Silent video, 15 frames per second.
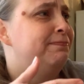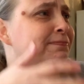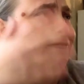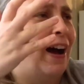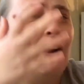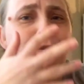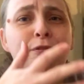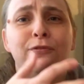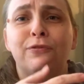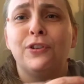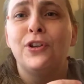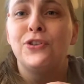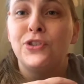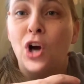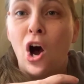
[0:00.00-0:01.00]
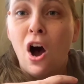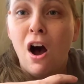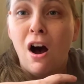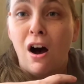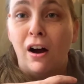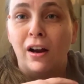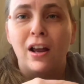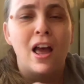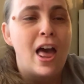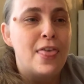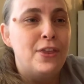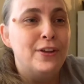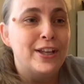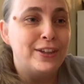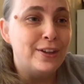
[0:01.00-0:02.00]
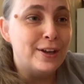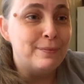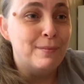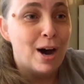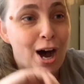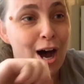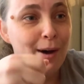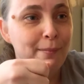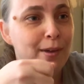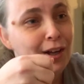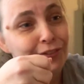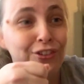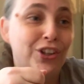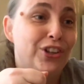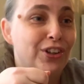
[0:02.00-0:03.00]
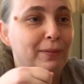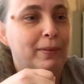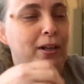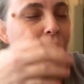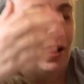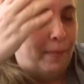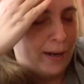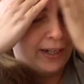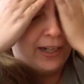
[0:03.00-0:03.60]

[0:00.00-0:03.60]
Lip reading: fountain for the dog. They're like, look, Mom. I'm like, oh my